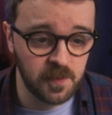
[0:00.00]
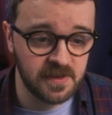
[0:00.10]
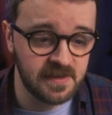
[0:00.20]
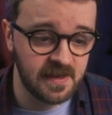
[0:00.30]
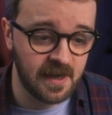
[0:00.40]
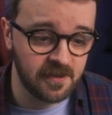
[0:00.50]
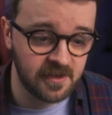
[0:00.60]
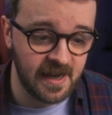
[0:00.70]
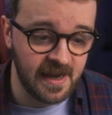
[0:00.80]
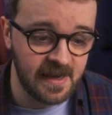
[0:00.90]
opened, I'm
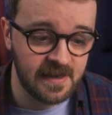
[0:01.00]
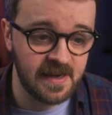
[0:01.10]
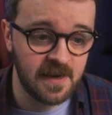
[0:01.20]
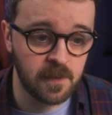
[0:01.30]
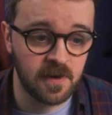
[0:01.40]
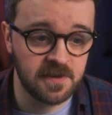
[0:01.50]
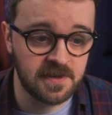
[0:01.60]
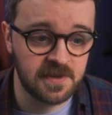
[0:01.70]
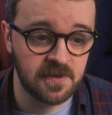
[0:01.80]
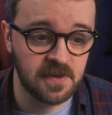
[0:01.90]
going to add a
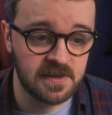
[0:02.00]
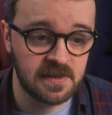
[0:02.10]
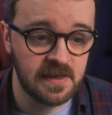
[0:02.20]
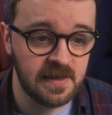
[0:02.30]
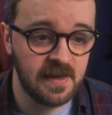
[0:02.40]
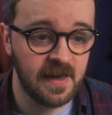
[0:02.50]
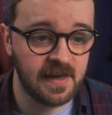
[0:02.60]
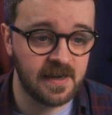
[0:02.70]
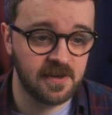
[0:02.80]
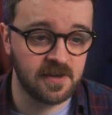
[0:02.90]
browser source
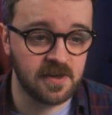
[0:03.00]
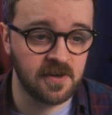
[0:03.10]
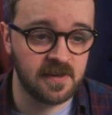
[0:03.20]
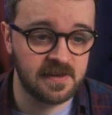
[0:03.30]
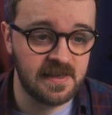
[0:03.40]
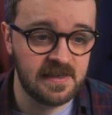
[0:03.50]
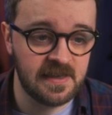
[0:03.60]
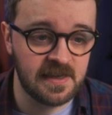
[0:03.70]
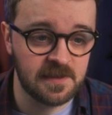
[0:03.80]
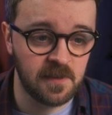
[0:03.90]
and I'm going to call it
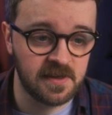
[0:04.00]
TTS